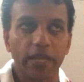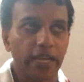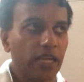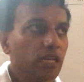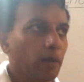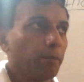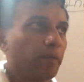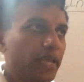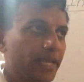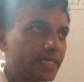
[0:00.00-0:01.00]
mean?
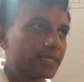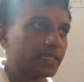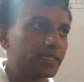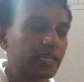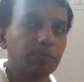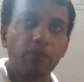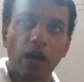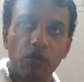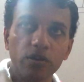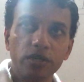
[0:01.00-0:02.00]
Bases and
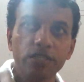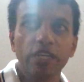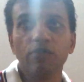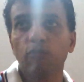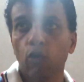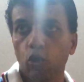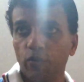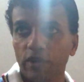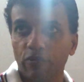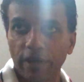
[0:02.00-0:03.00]
powers
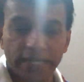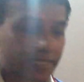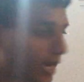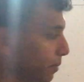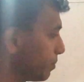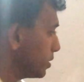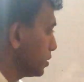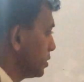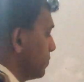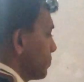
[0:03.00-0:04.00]
involving, for
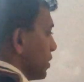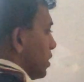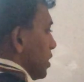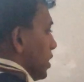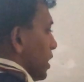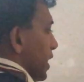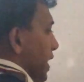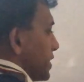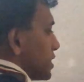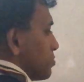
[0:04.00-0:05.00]
example,
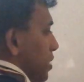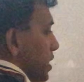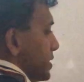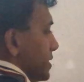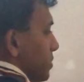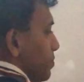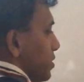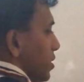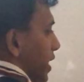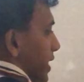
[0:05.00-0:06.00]
x
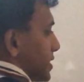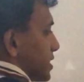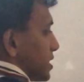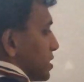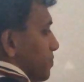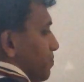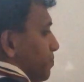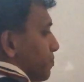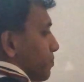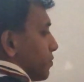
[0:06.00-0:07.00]
multiple x.
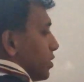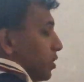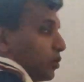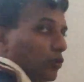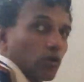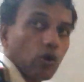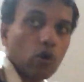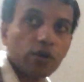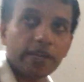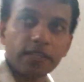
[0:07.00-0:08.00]
You
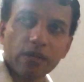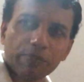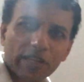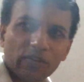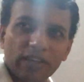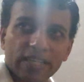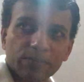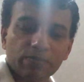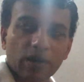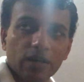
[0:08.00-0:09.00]
called in the previous
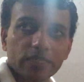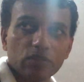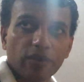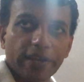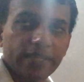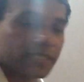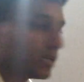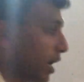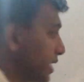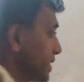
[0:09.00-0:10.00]
past grades
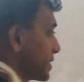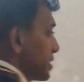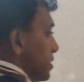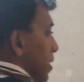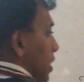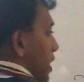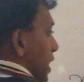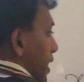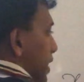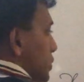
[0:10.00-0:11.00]
answer
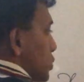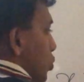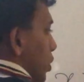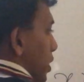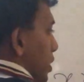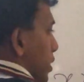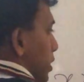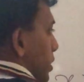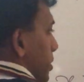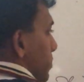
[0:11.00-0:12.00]
x square.